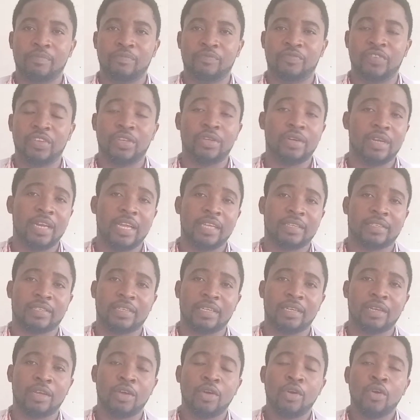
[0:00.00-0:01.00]
video
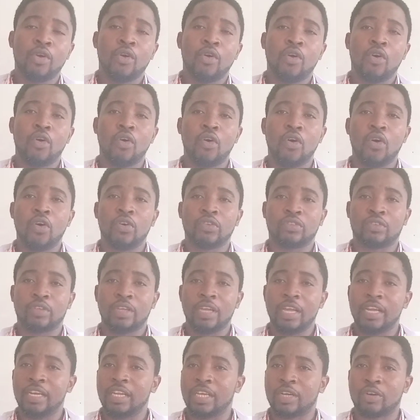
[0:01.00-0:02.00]
lesson or
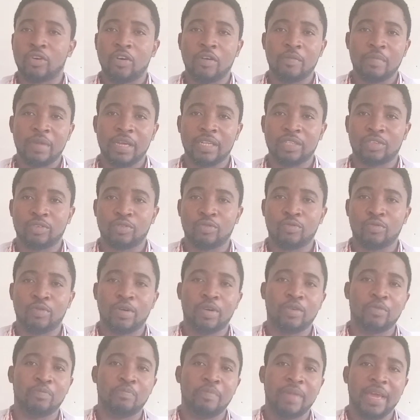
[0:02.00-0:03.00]
any comment you want
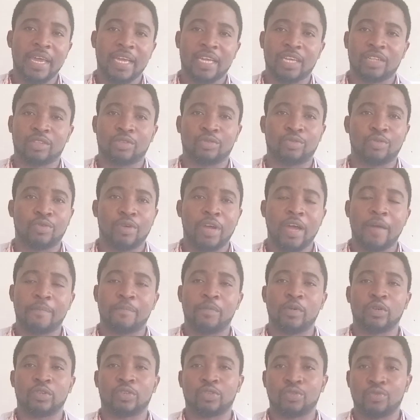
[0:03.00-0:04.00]
to make to help
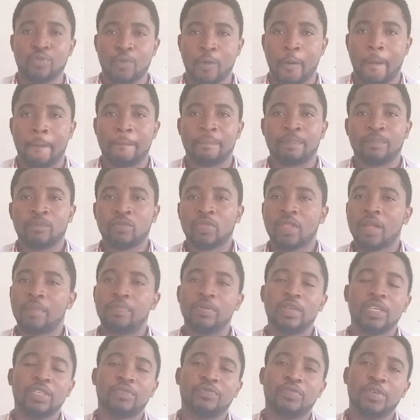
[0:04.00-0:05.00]
us grow,
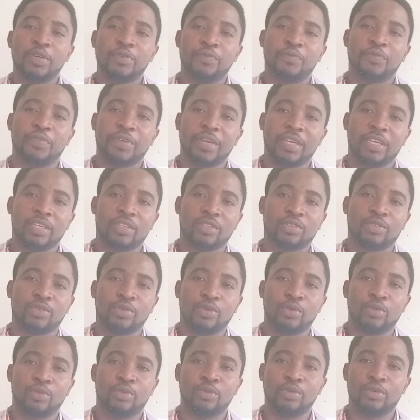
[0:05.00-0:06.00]
please feel free
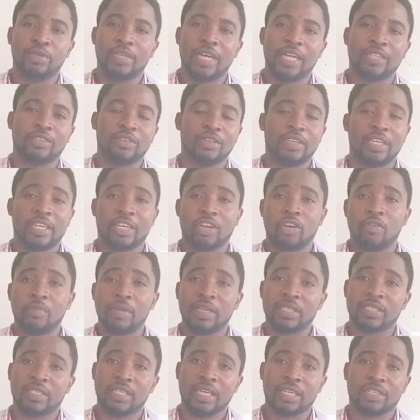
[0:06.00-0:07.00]
to do that in the comment
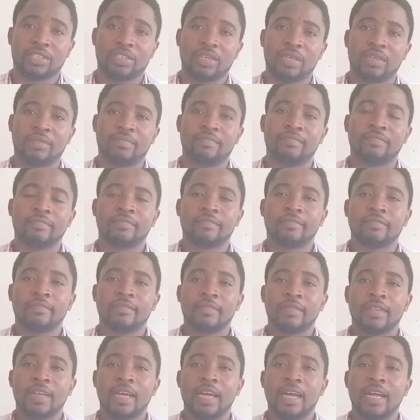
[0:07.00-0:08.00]
section,
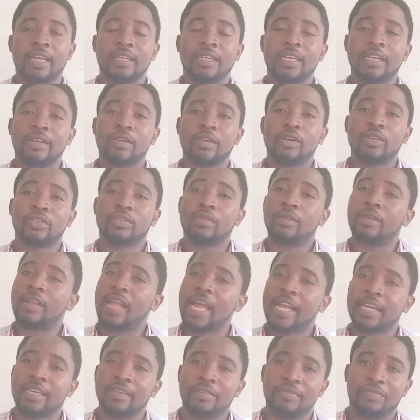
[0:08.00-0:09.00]
and then also
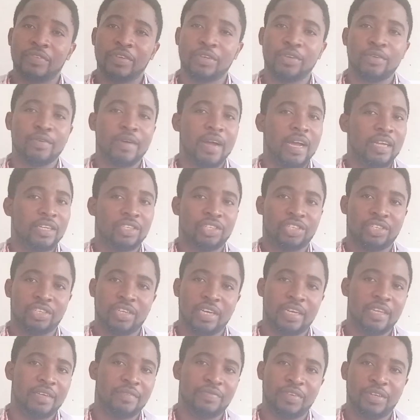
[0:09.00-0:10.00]
like the video and share
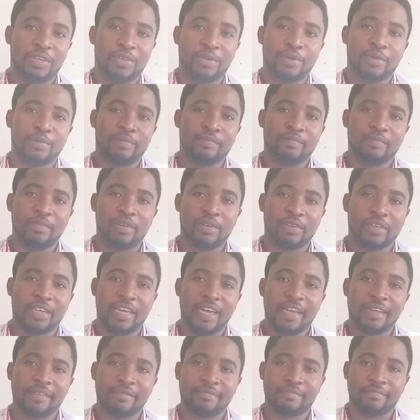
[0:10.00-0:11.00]
the video.
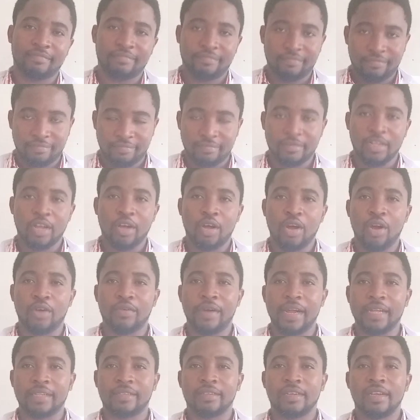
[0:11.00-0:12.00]
Okay, all
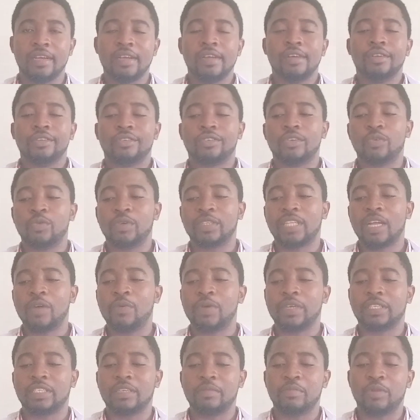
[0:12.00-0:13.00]
right. So without
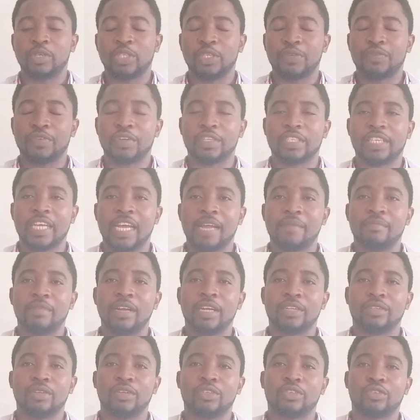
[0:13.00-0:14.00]
wasting much of your time,
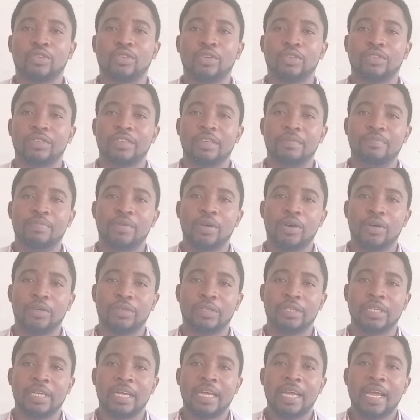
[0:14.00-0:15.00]
let us go to the board
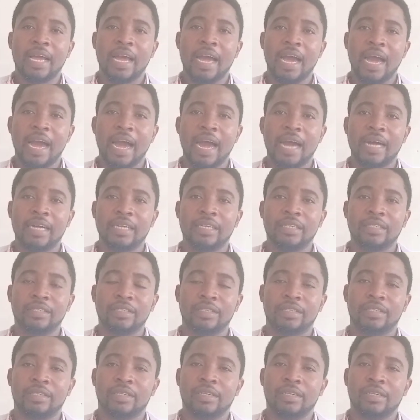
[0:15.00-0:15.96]
and